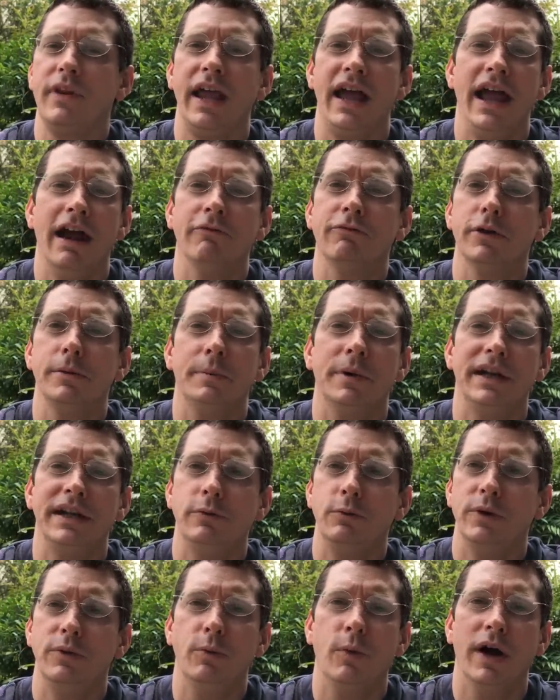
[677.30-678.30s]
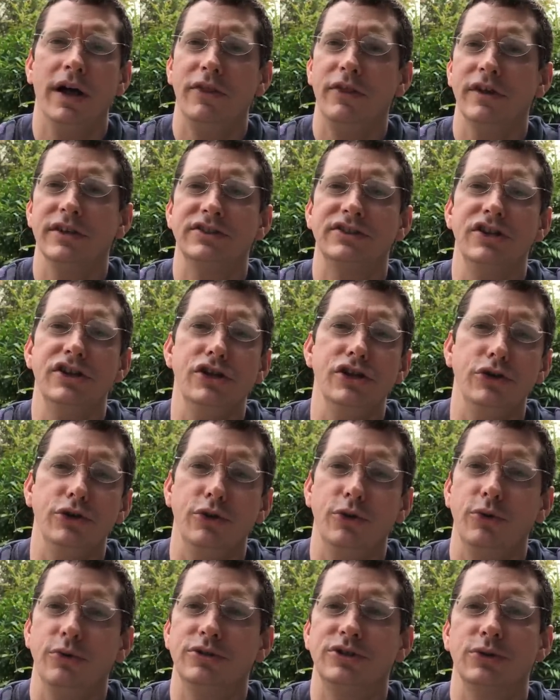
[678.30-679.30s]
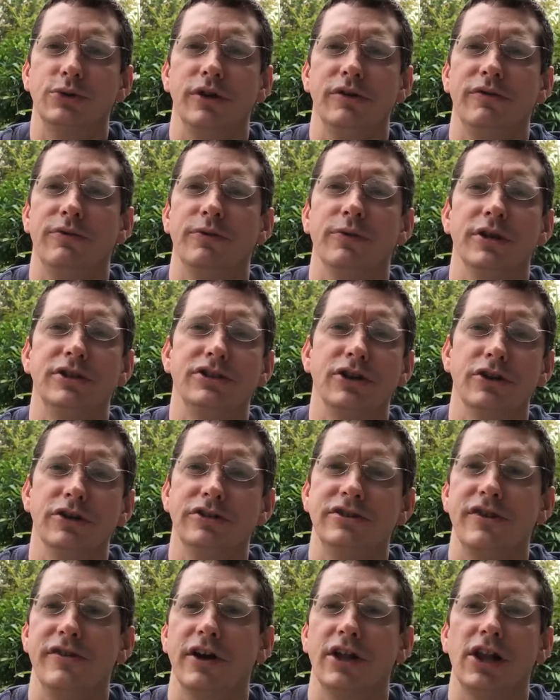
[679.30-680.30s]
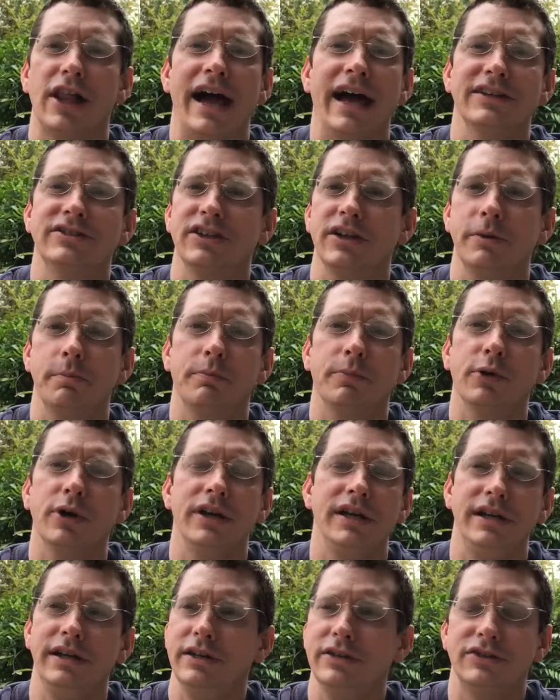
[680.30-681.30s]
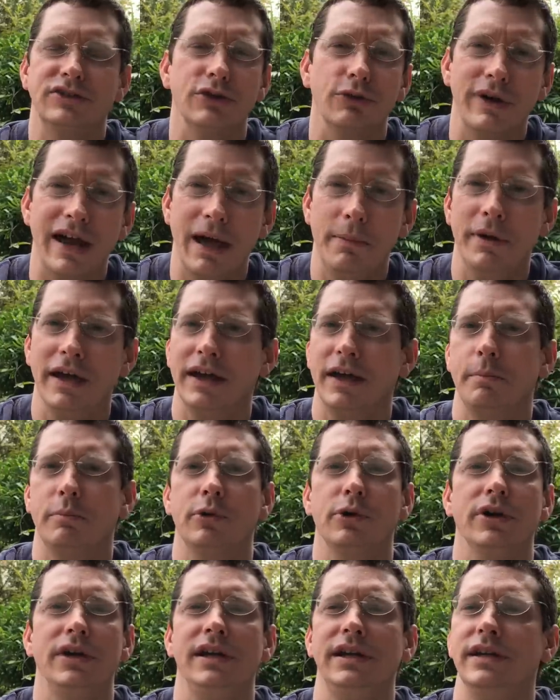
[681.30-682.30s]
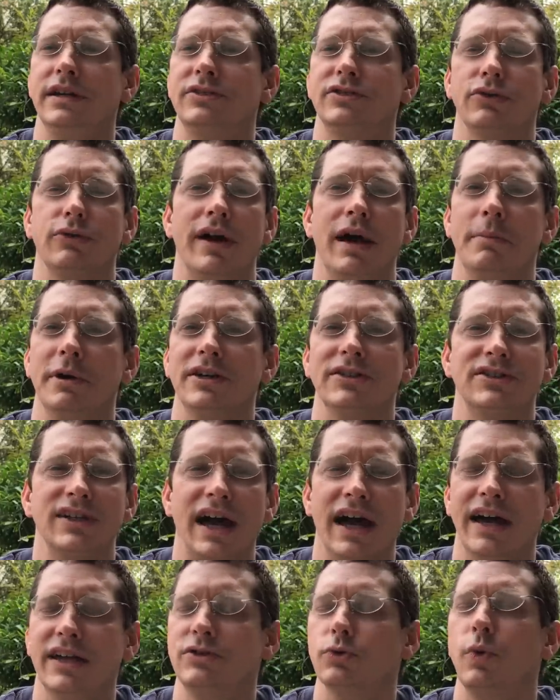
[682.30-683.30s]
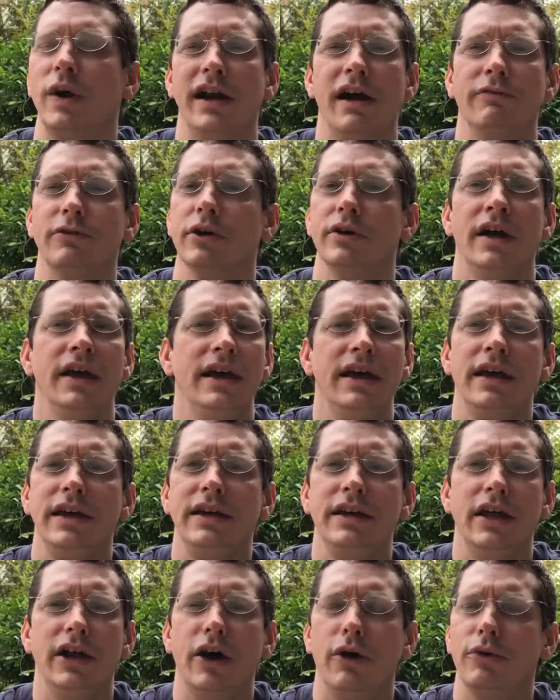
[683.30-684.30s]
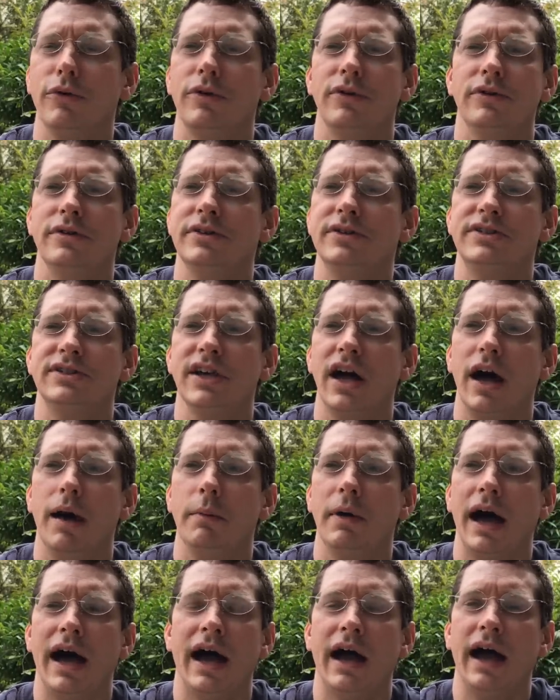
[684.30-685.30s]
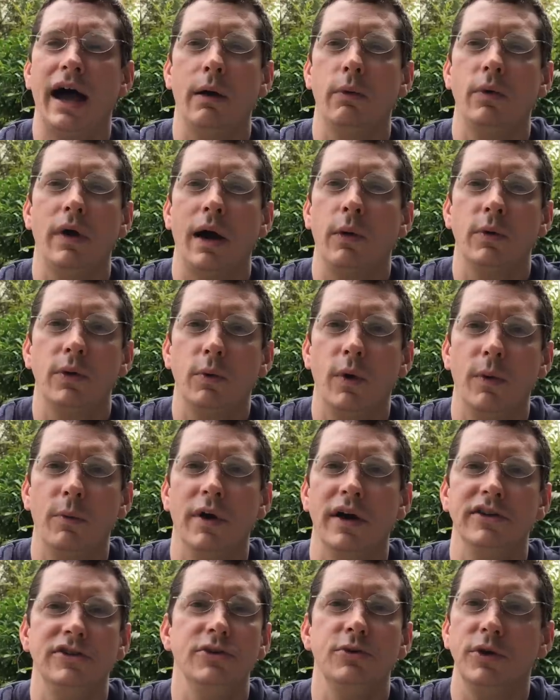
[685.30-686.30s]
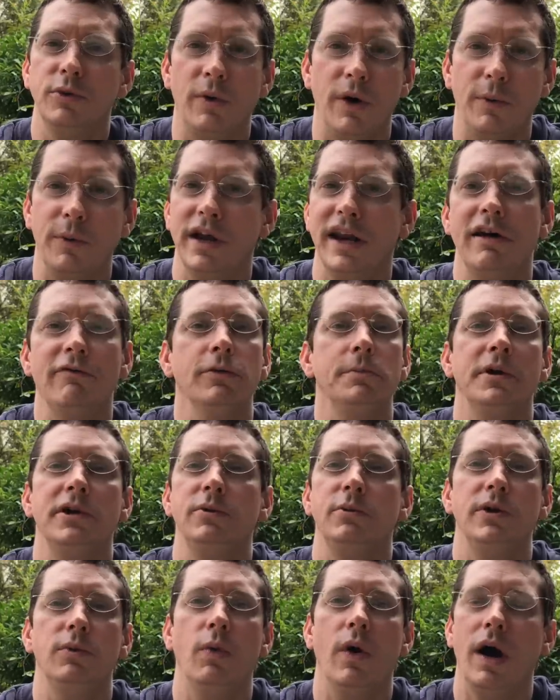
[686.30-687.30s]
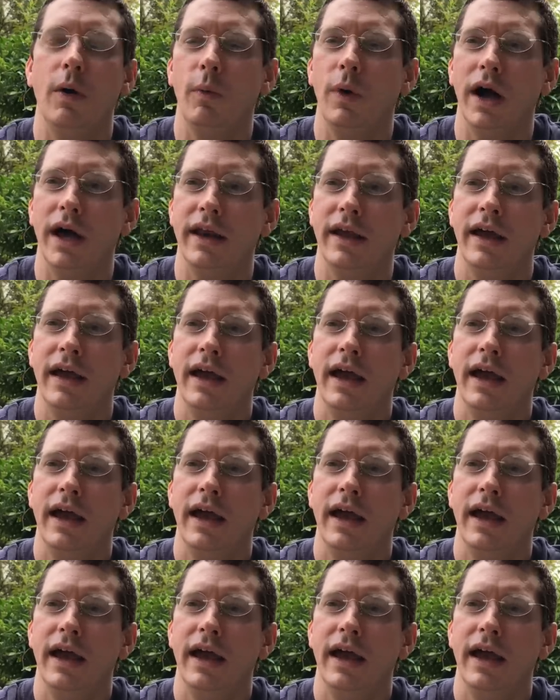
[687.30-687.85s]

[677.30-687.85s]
everybody would want this new sort of return to the classic pre-ceramic size, whatever, you know, sub. I would want one. You would want one. Everybody would want one.